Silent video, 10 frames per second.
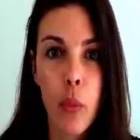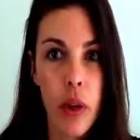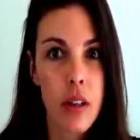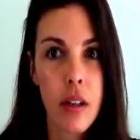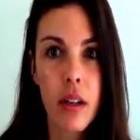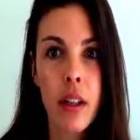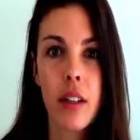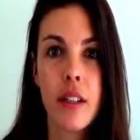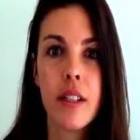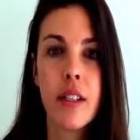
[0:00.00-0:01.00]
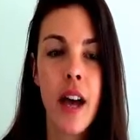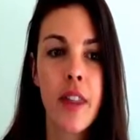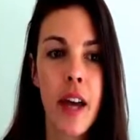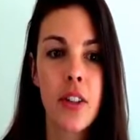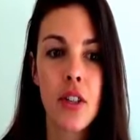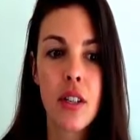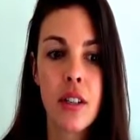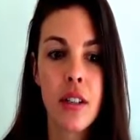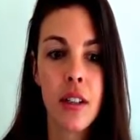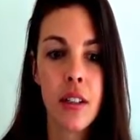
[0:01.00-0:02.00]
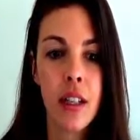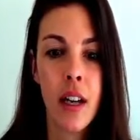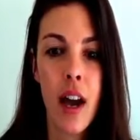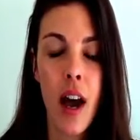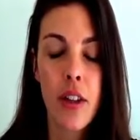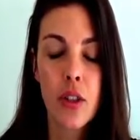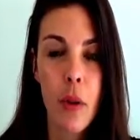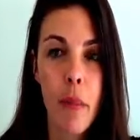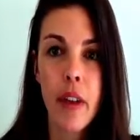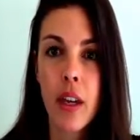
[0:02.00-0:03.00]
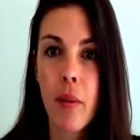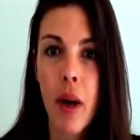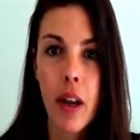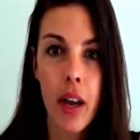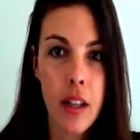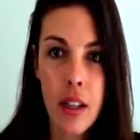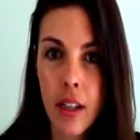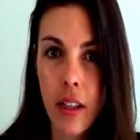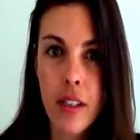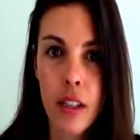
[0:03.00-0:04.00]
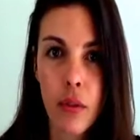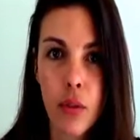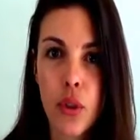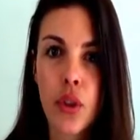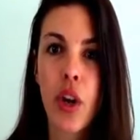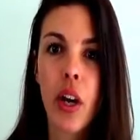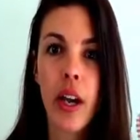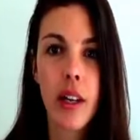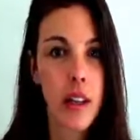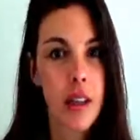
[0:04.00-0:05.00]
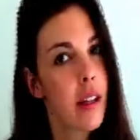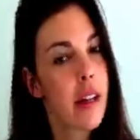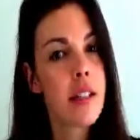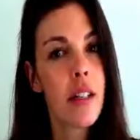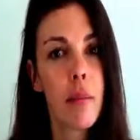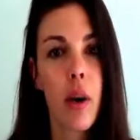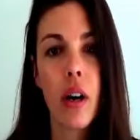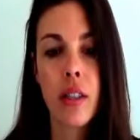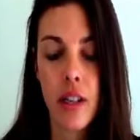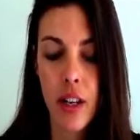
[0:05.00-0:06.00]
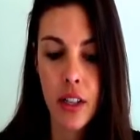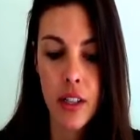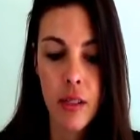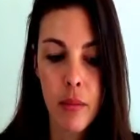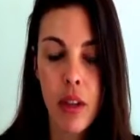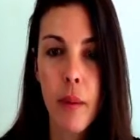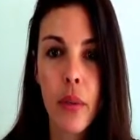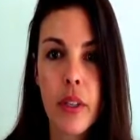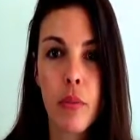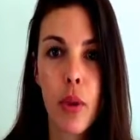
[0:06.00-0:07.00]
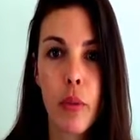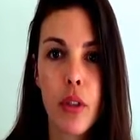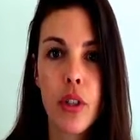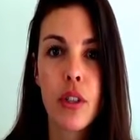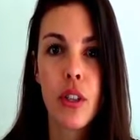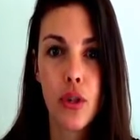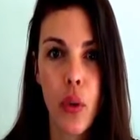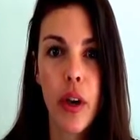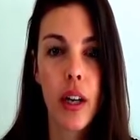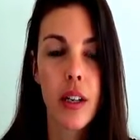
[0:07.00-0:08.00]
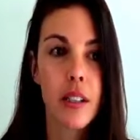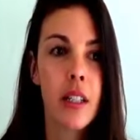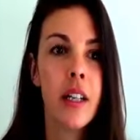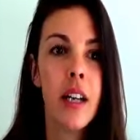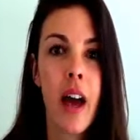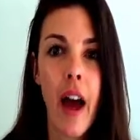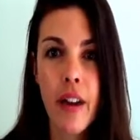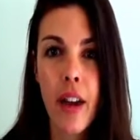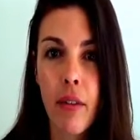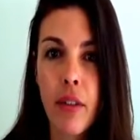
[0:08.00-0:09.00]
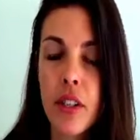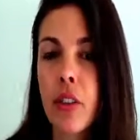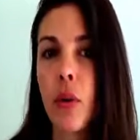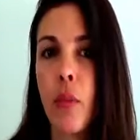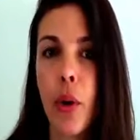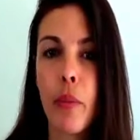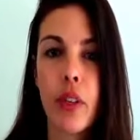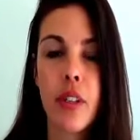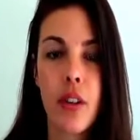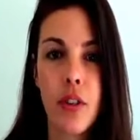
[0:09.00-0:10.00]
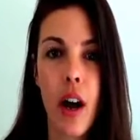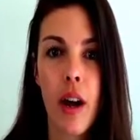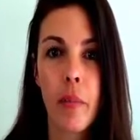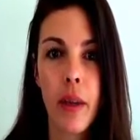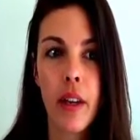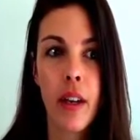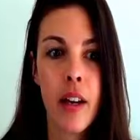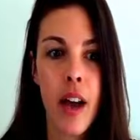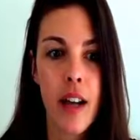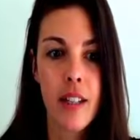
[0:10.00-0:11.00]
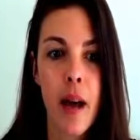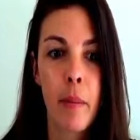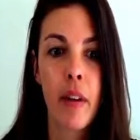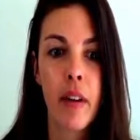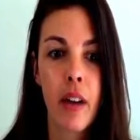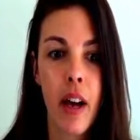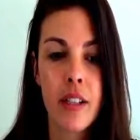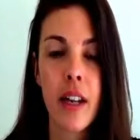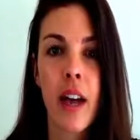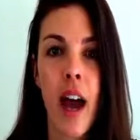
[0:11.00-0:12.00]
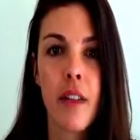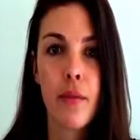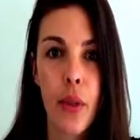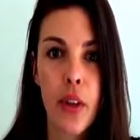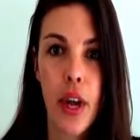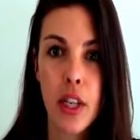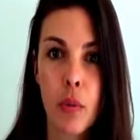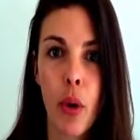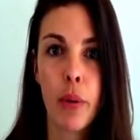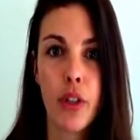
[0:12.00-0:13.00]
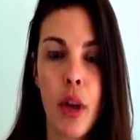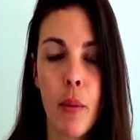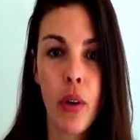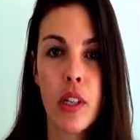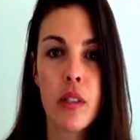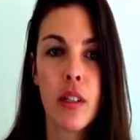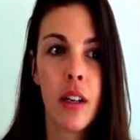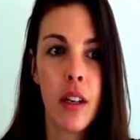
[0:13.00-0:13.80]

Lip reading: wind is, and that just, I stop thinking about anything that's in the future, anything that's in the past, and I just am in that present moment just enjoying it. And every single moment I try to be as happy as I can for the next moment. So I'm always